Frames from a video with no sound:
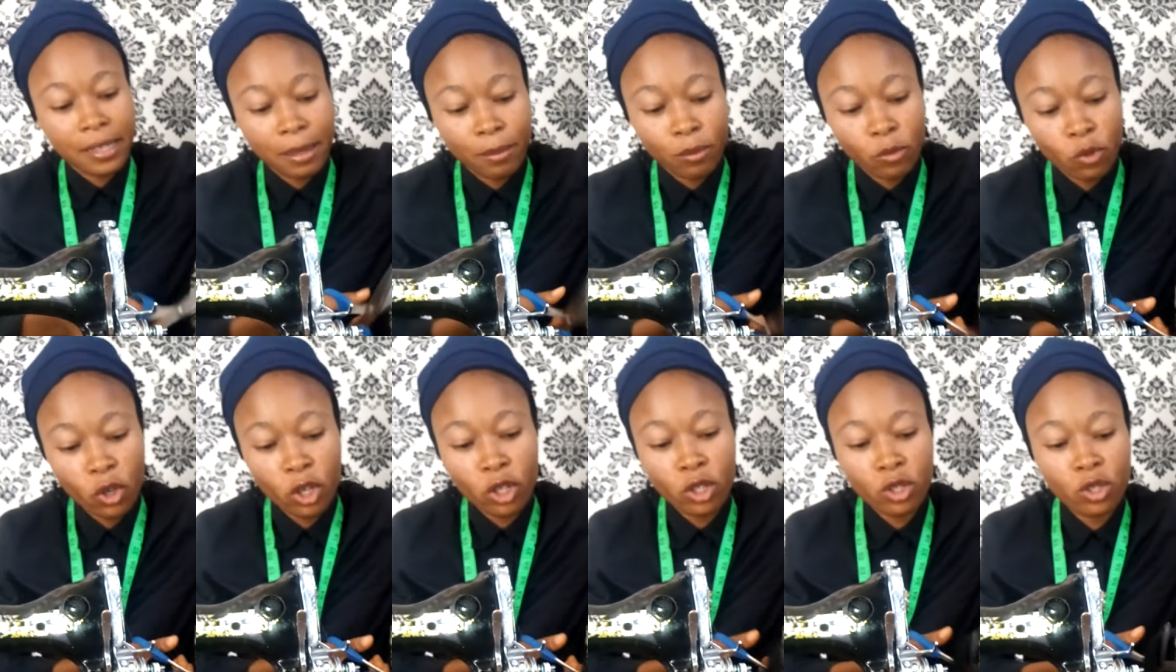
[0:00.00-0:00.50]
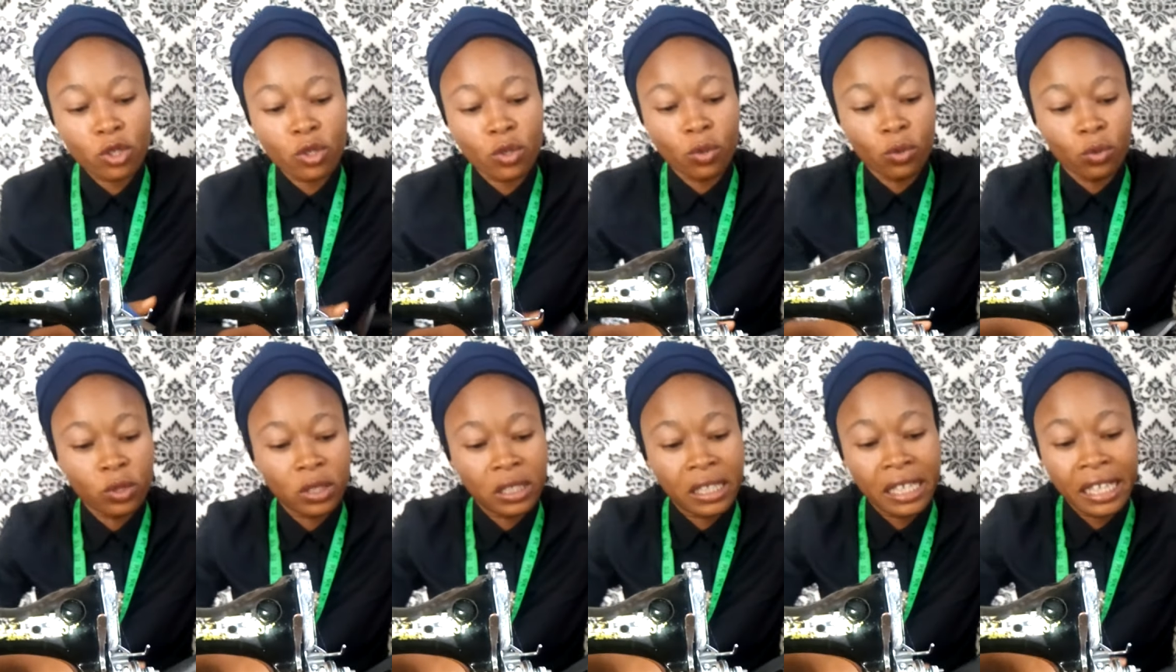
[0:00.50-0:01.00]
going to
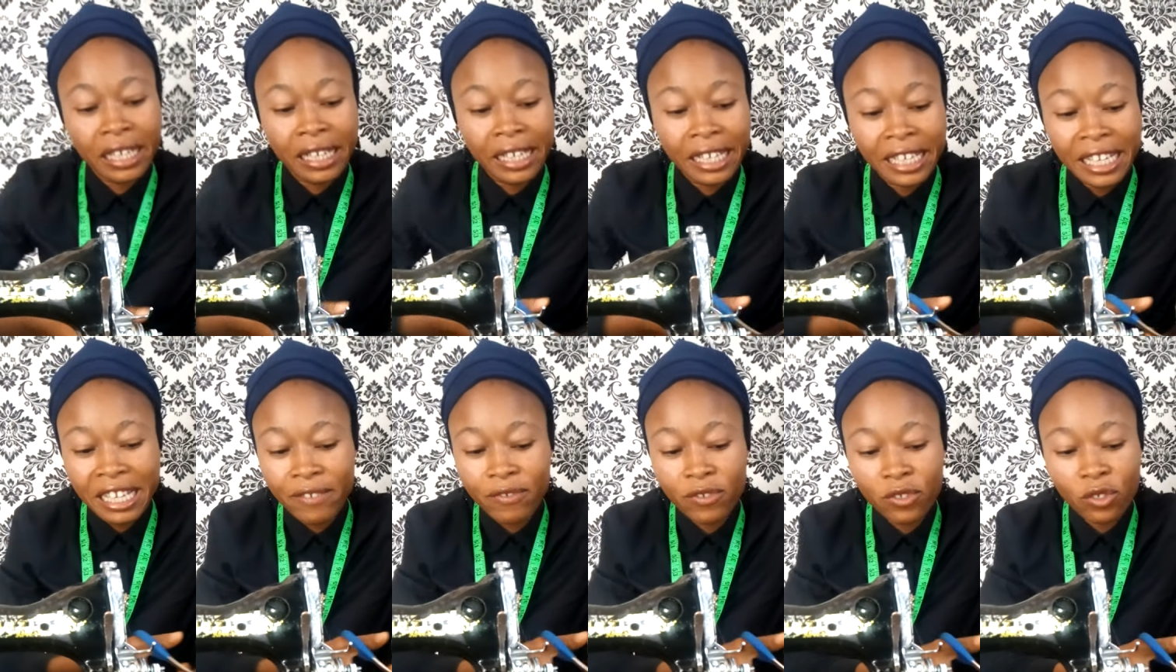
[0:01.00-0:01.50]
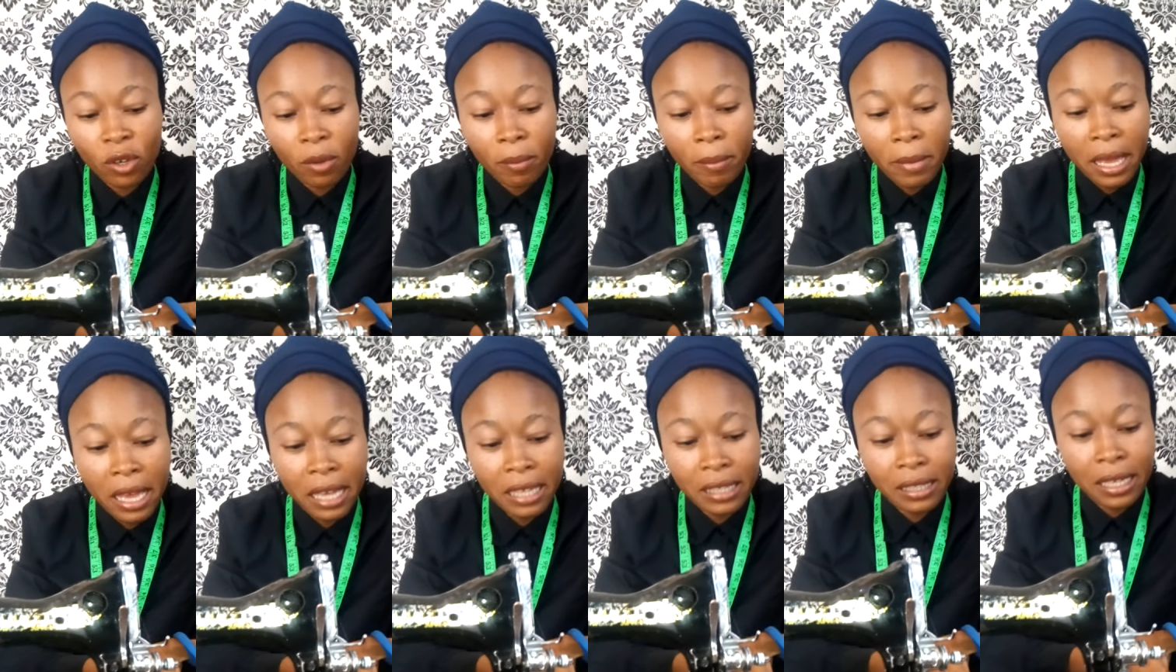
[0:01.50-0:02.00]
still leave some
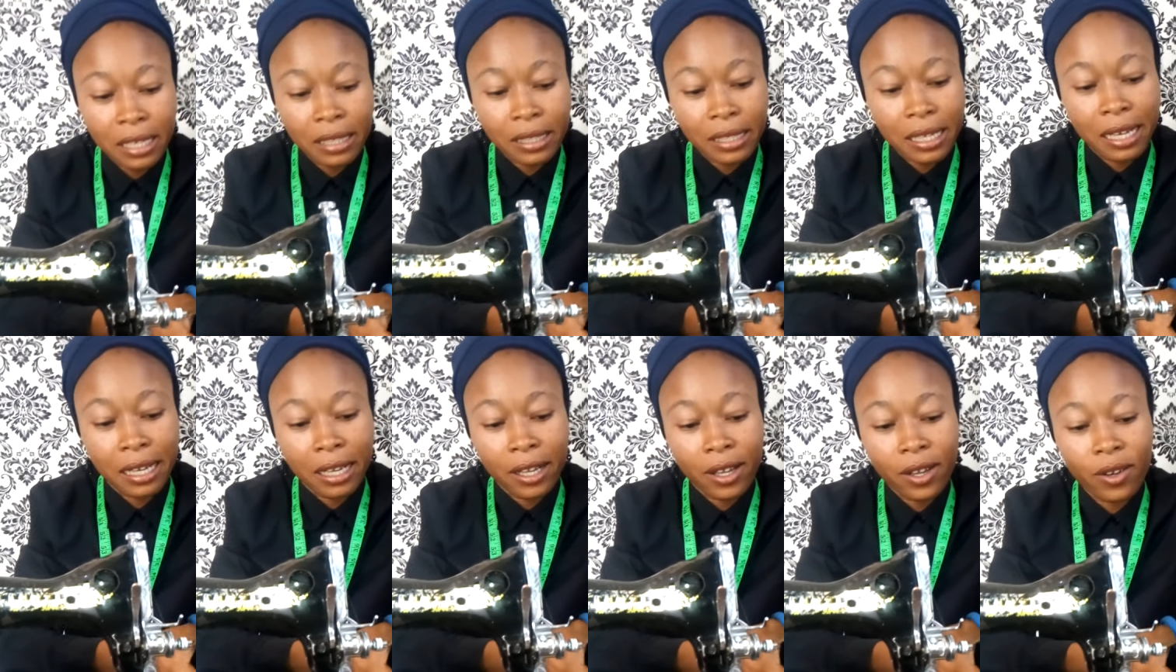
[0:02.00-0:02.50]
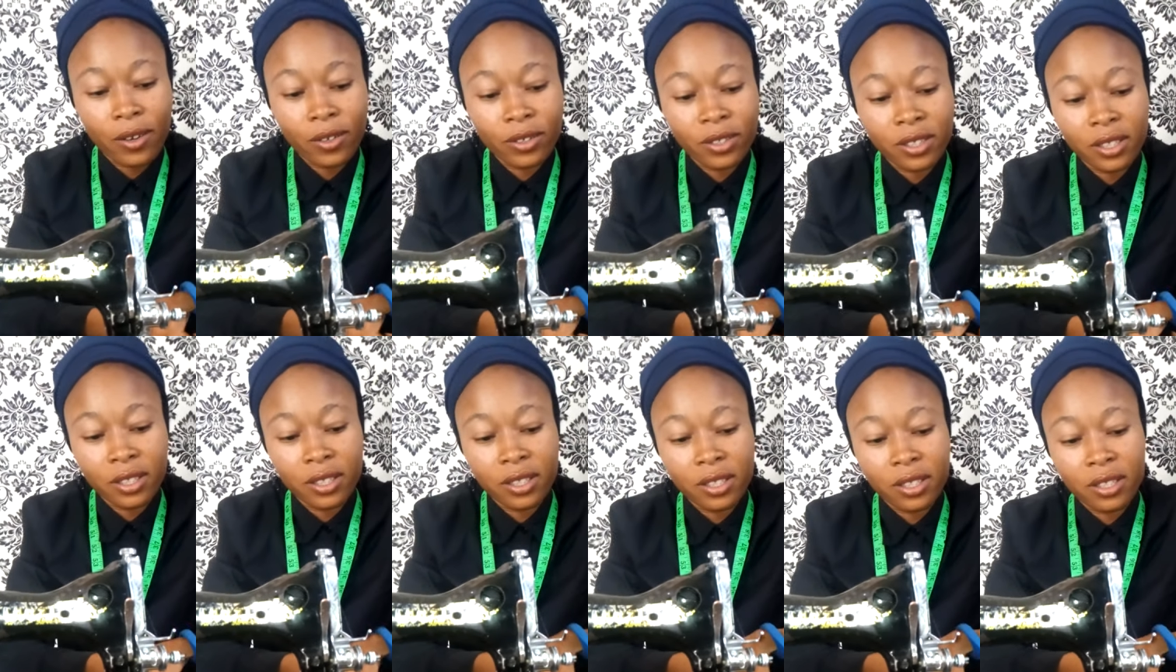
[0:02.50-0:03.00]
excess and cut
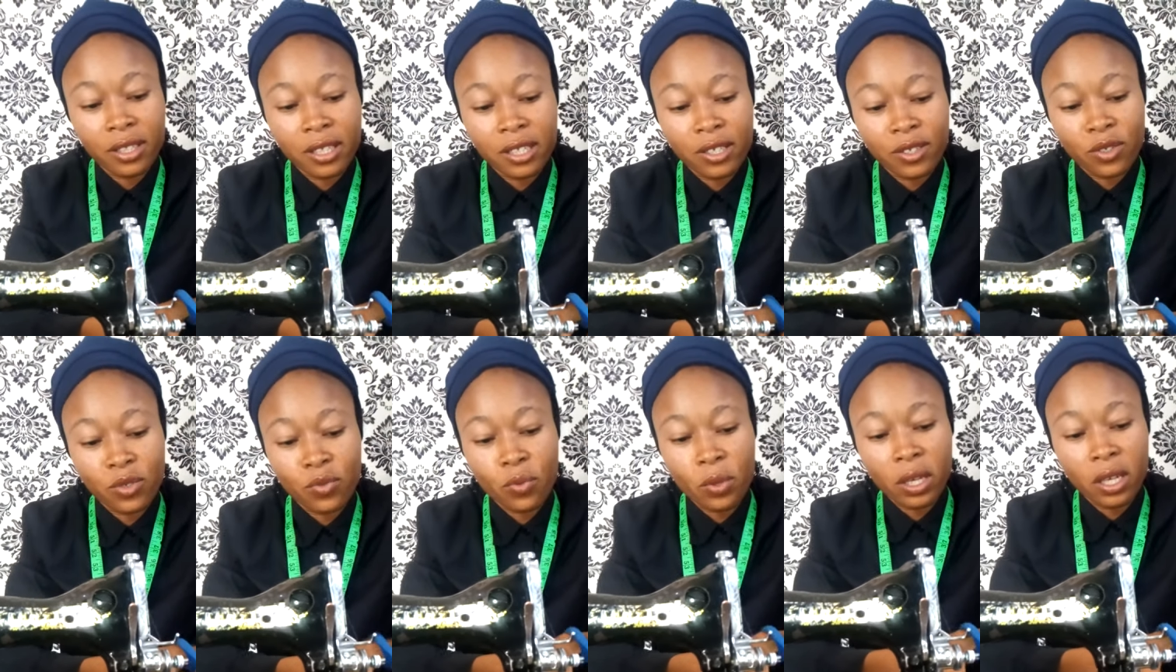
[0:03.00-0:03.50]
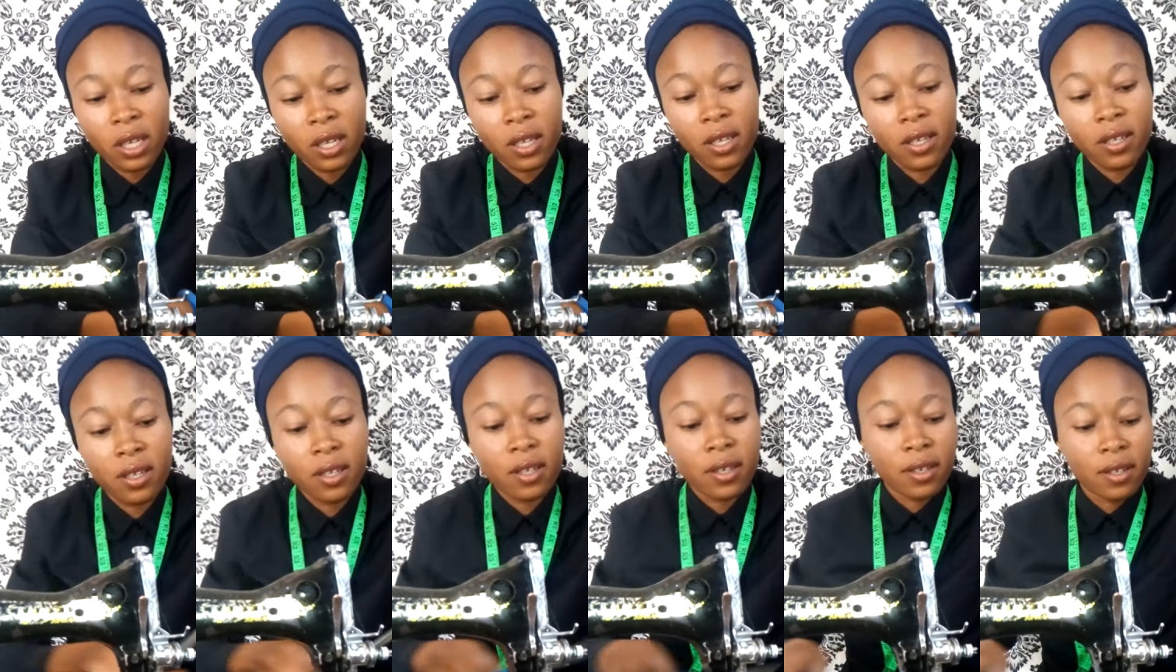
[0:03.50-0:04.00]
it this way.
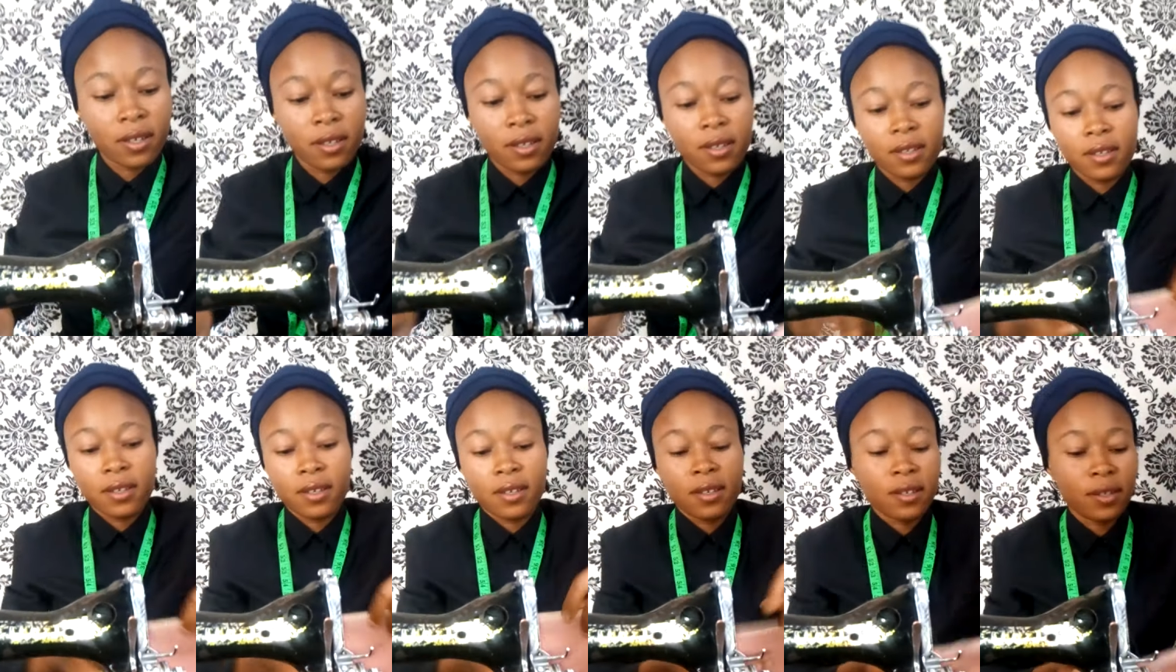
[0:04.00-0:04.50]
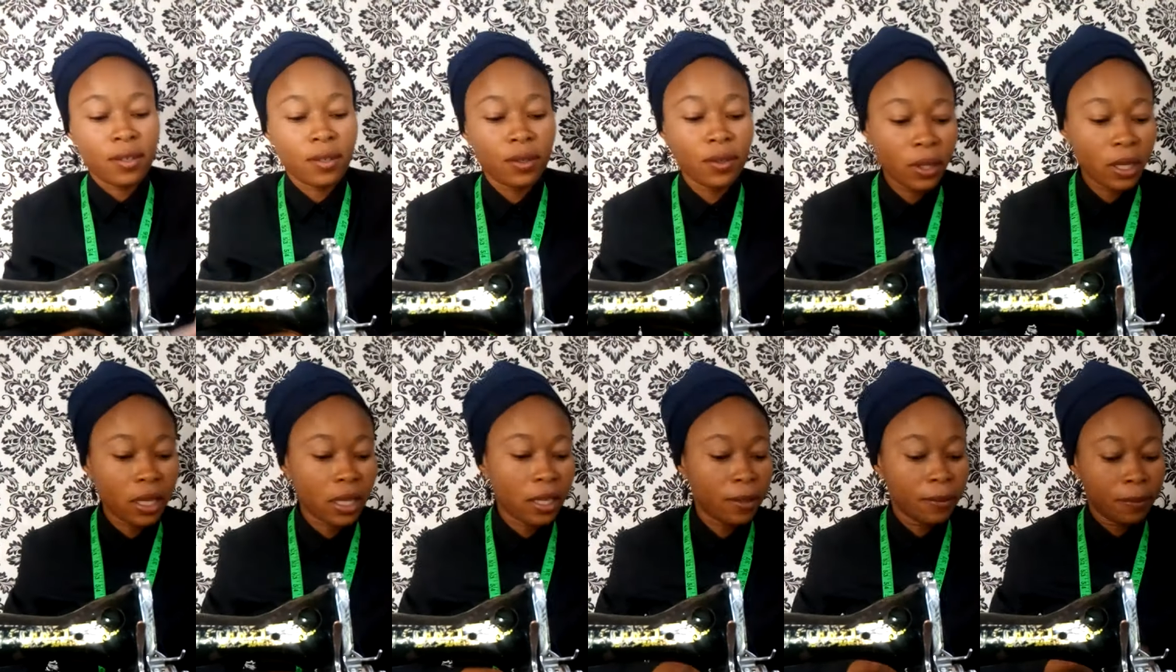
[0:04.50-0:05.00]

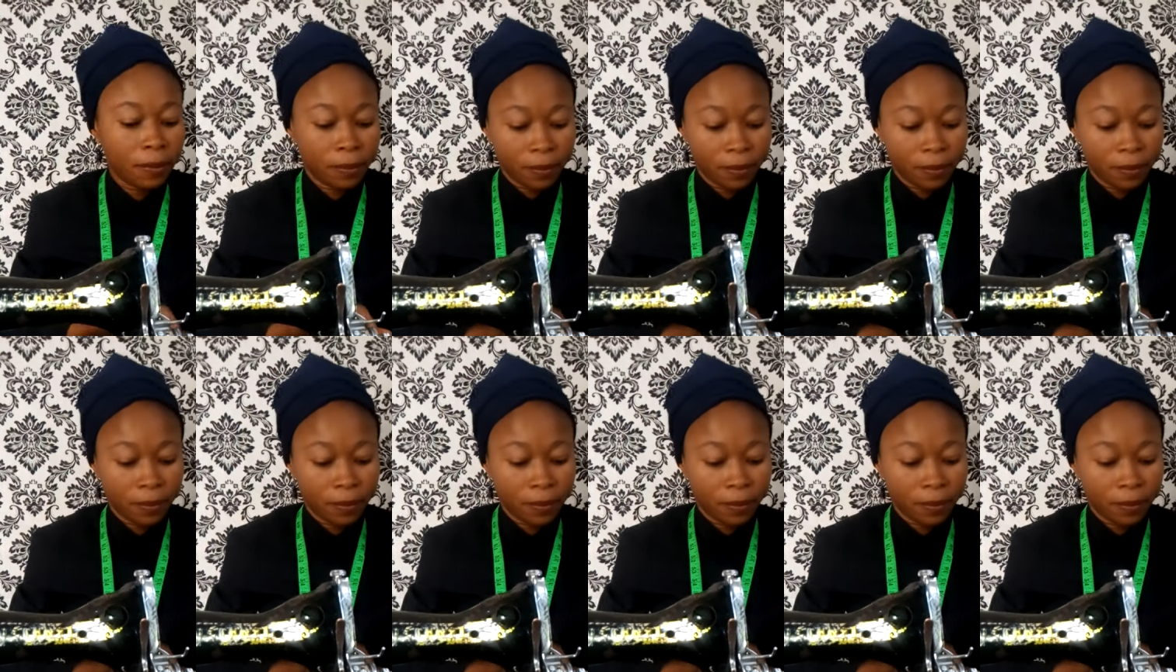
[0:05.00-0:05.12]
Okay,